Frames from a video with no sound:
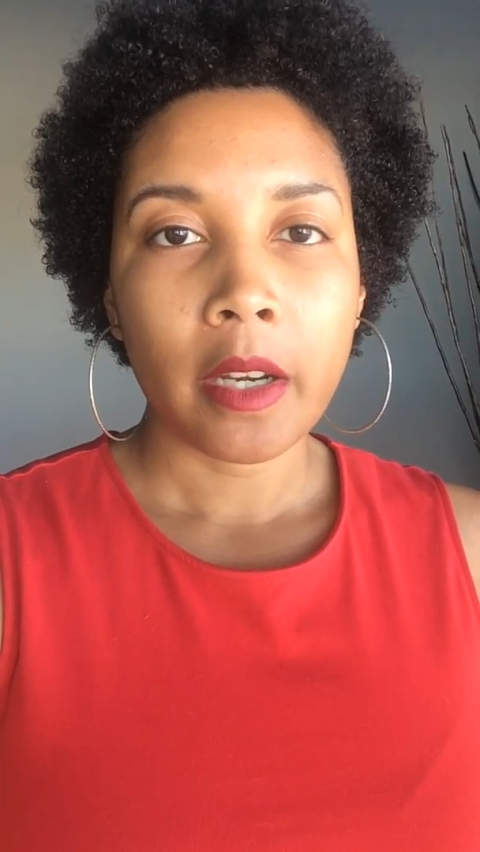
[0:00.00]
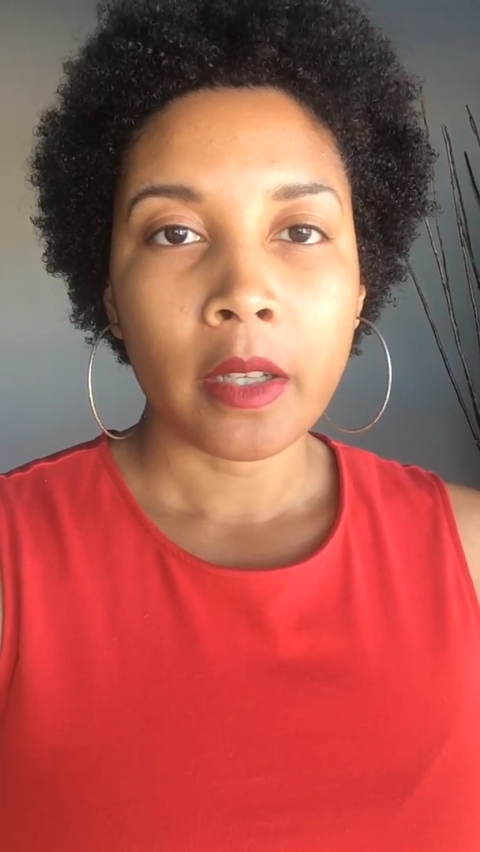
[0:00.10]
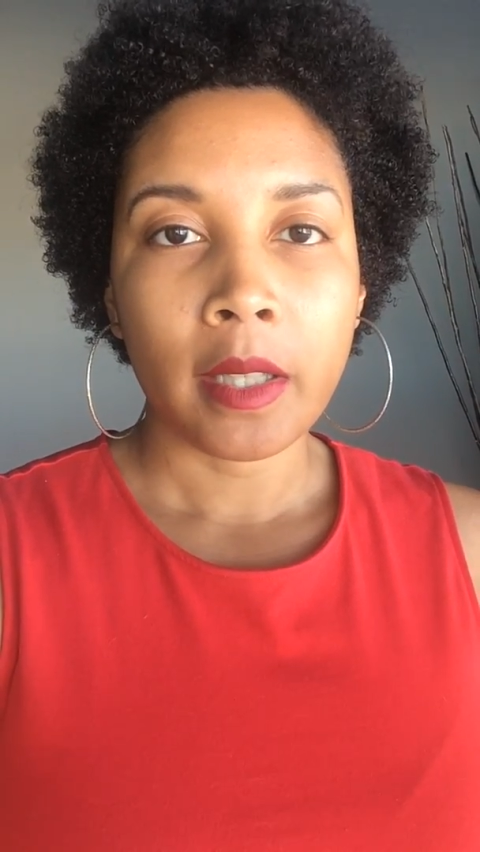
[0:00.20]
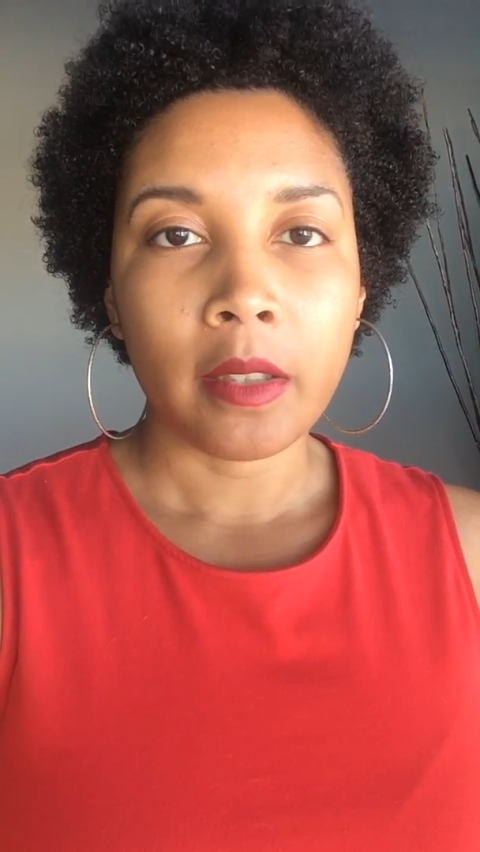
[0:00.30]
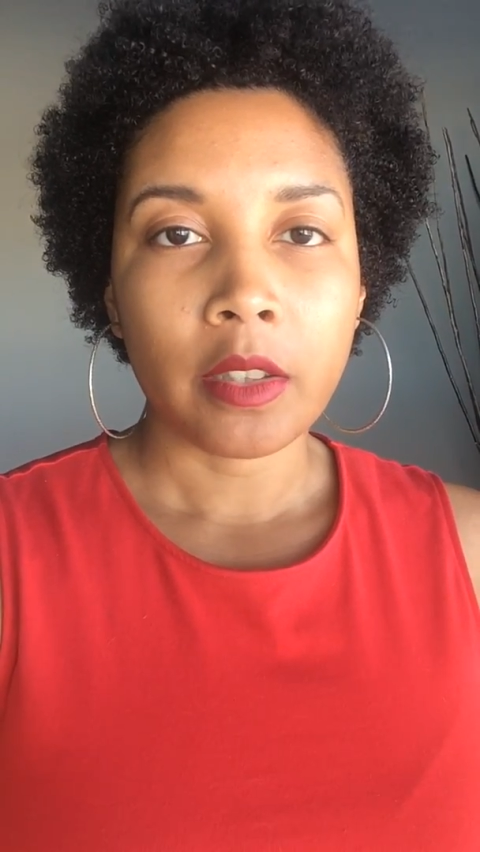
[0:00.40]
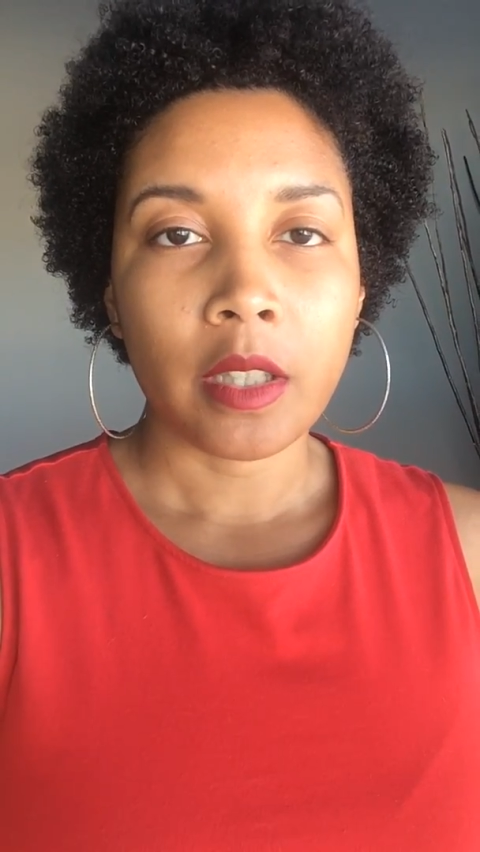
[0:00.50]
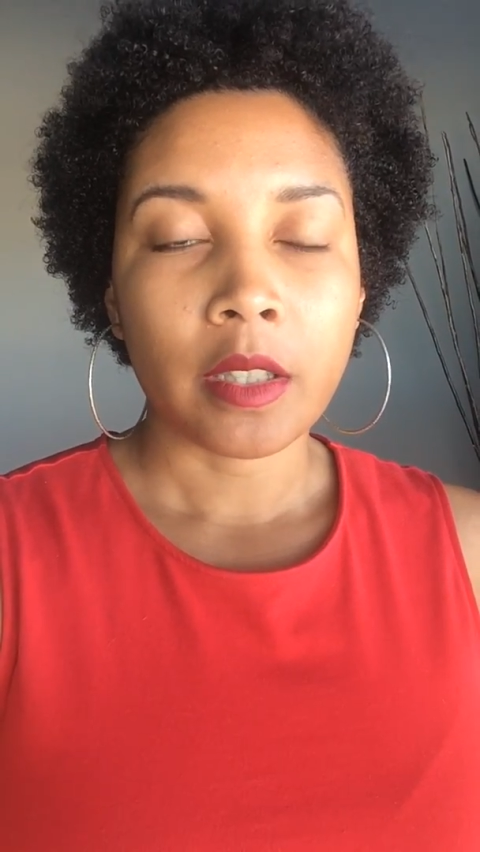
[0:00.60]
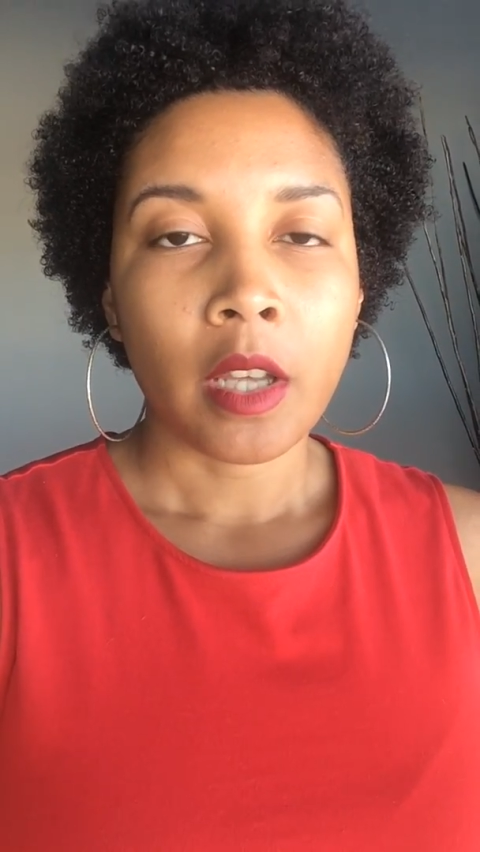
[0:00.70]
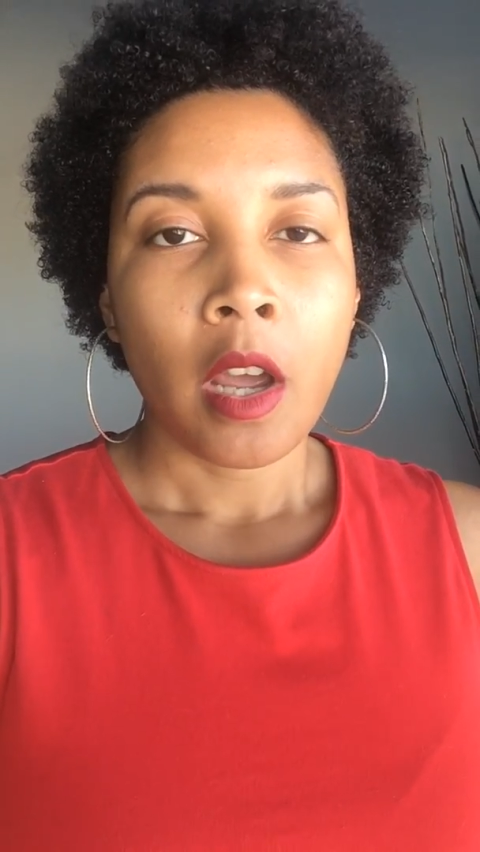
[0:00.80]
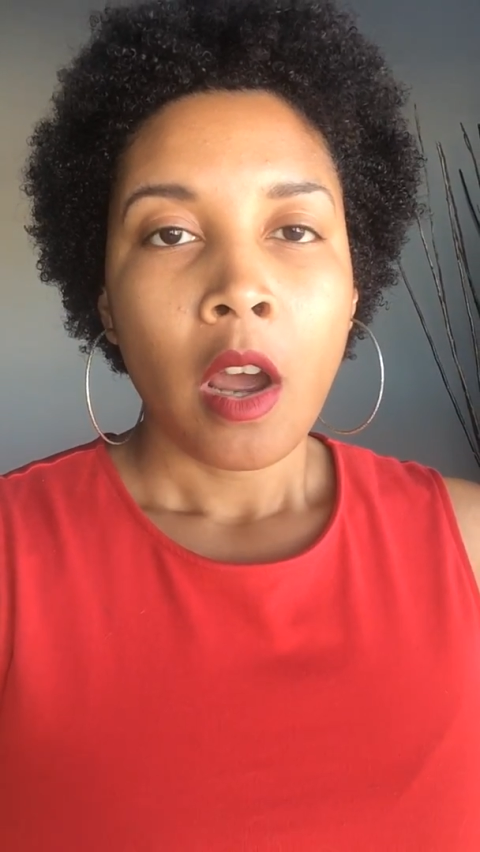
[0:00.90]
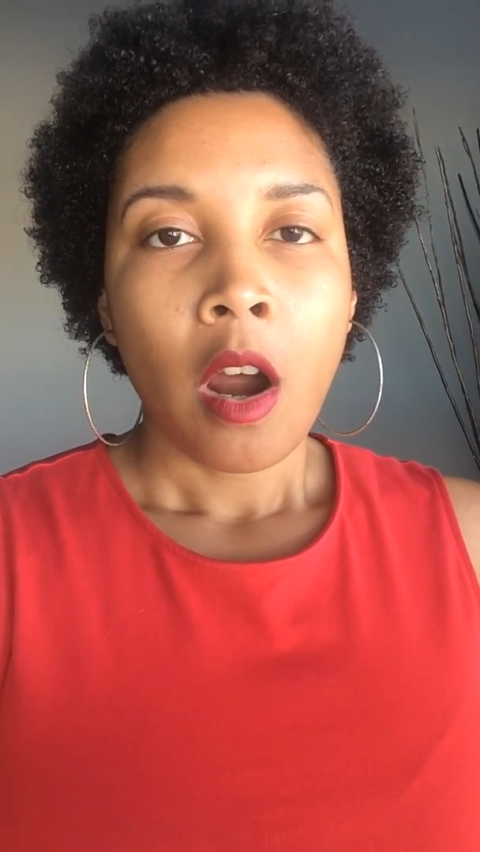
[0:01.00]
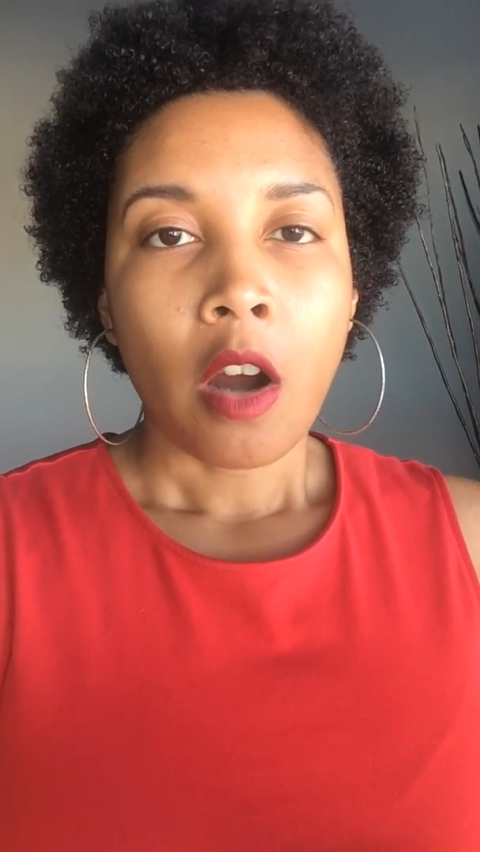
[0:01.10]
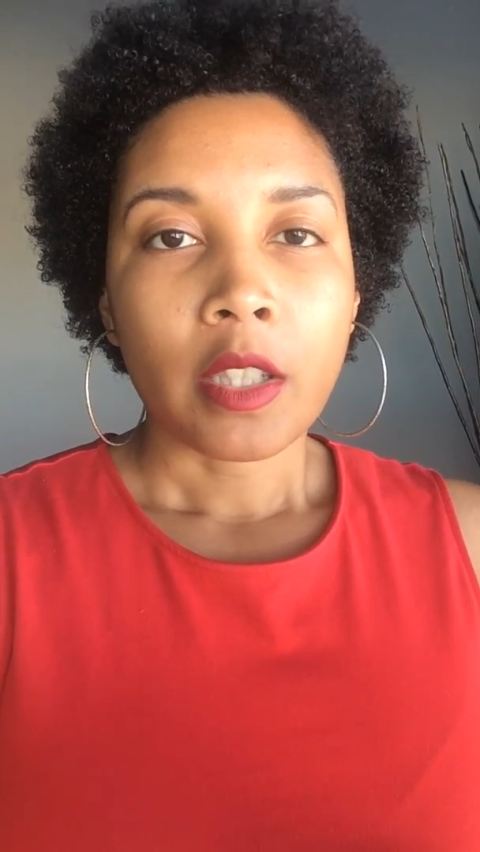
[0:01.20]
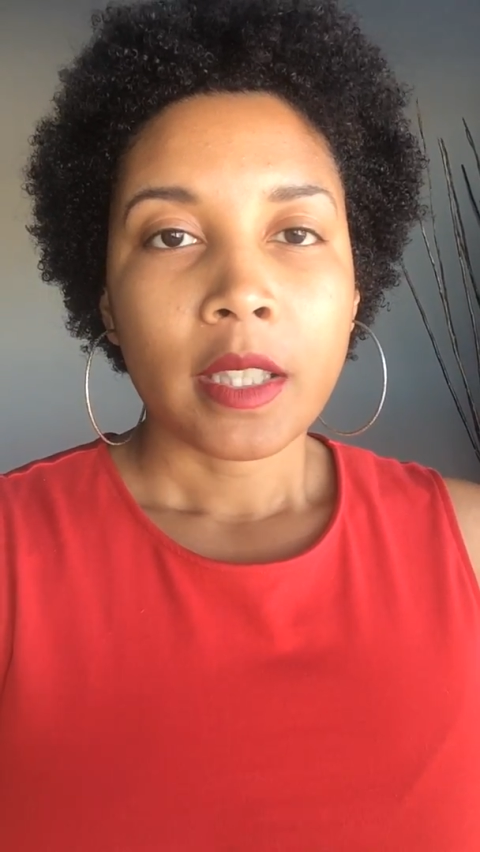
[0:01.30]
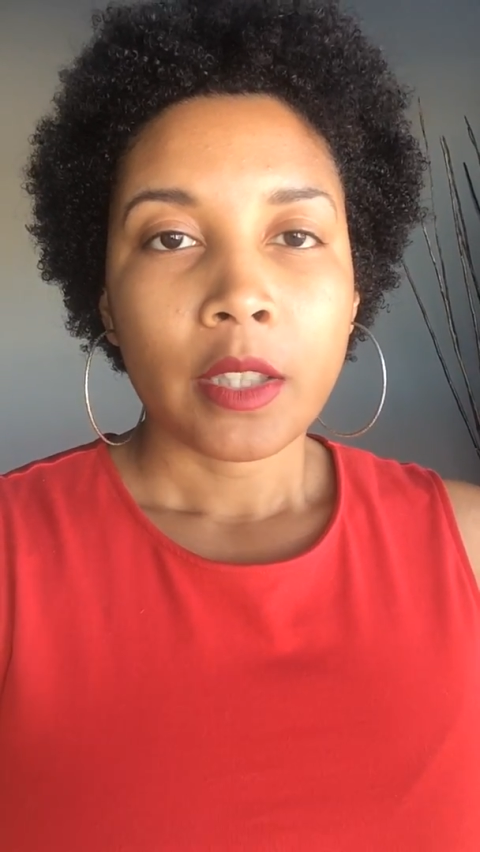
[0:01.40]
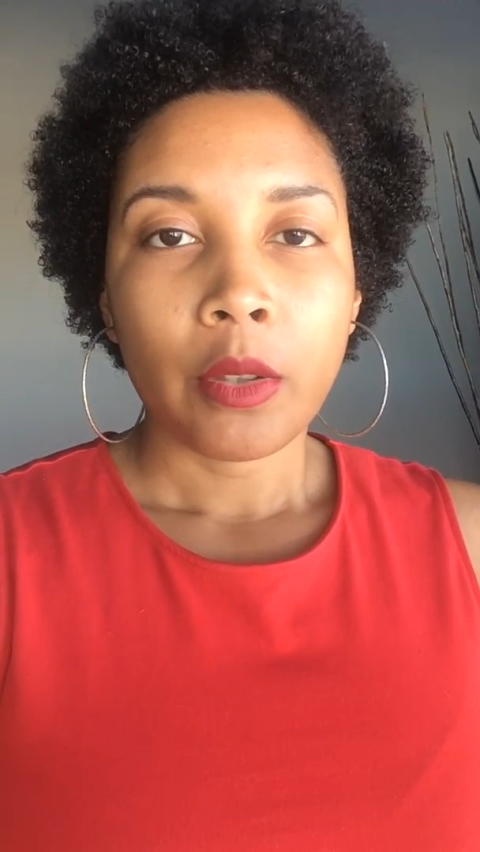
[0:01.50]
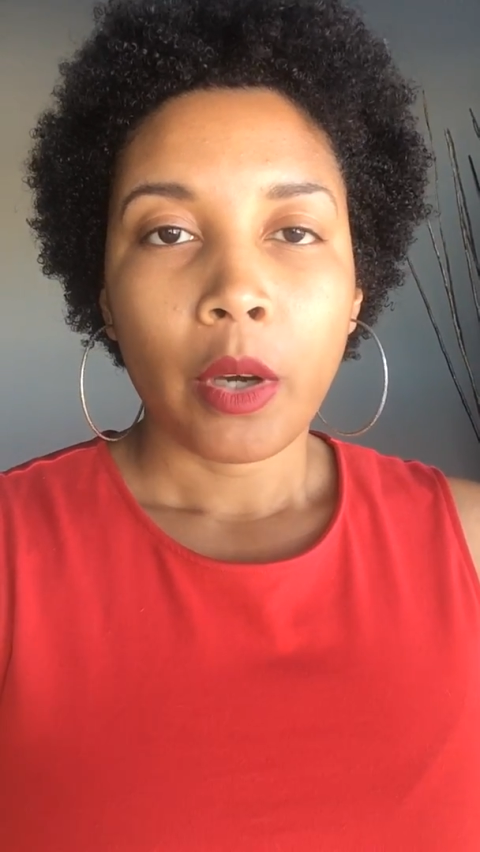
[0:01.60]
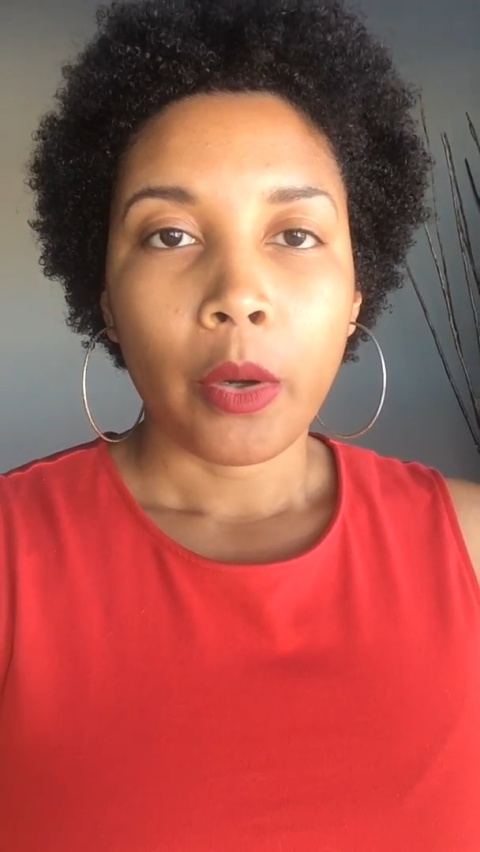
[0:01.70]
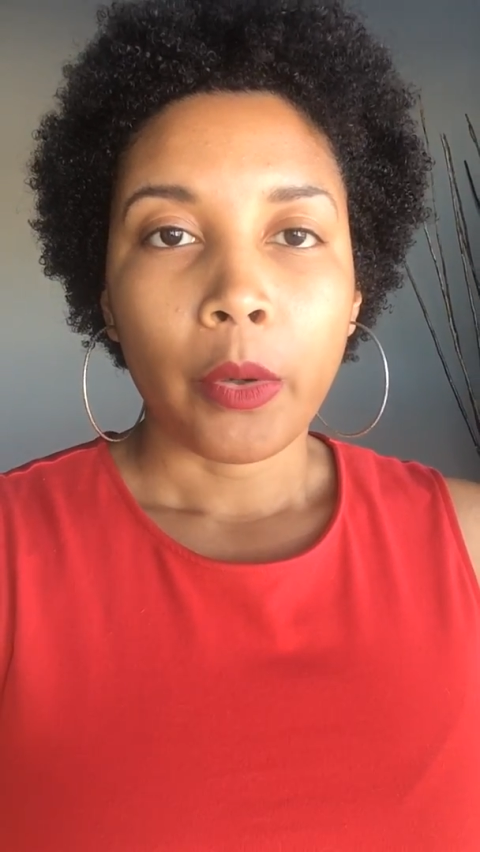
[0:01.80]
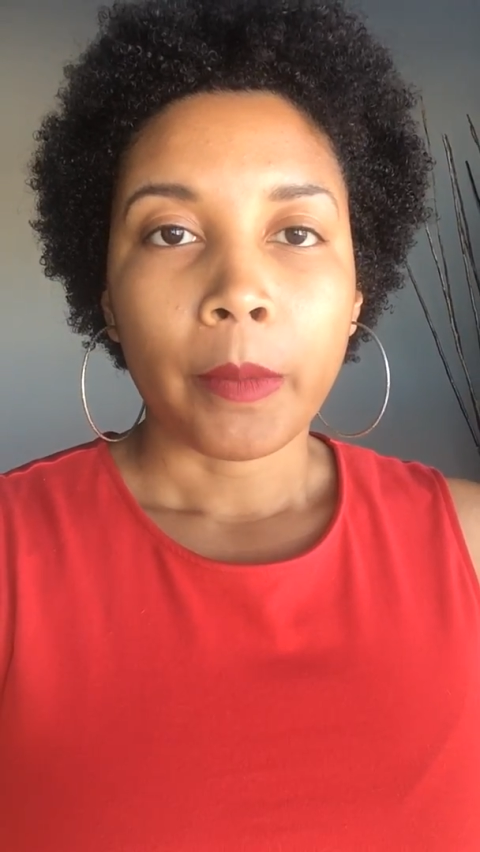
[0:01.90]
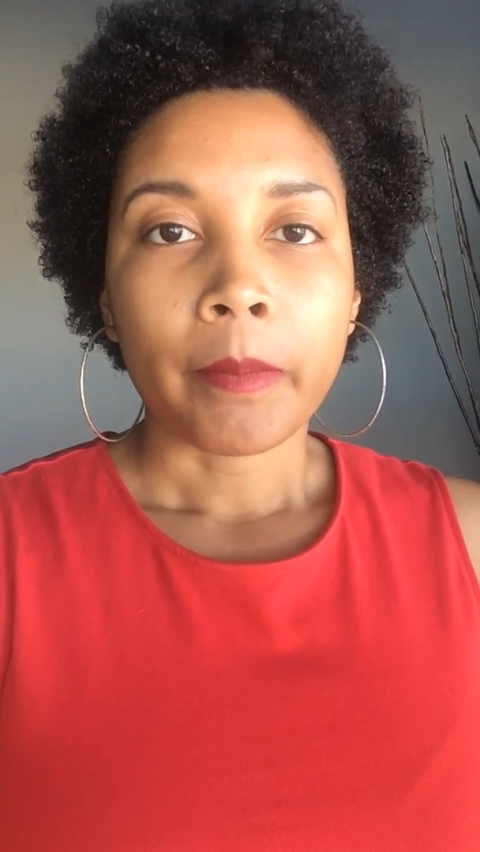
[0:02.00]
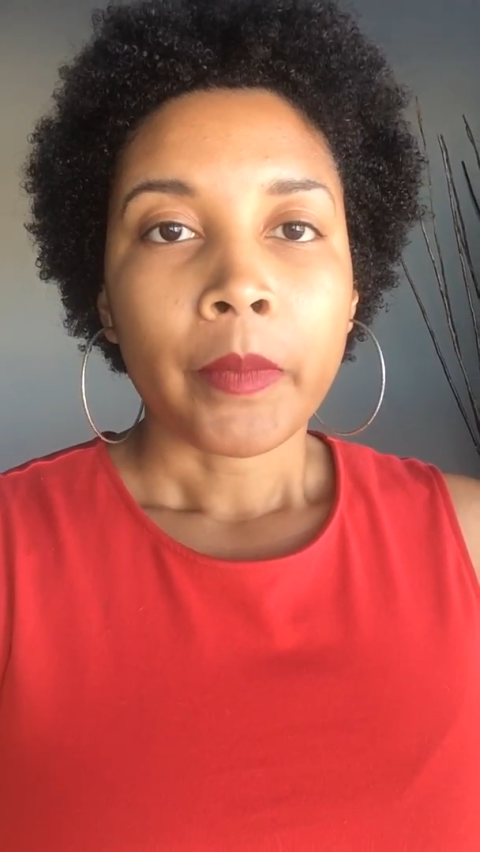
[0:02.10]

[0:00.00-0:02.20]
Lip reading: and diligence are still owed.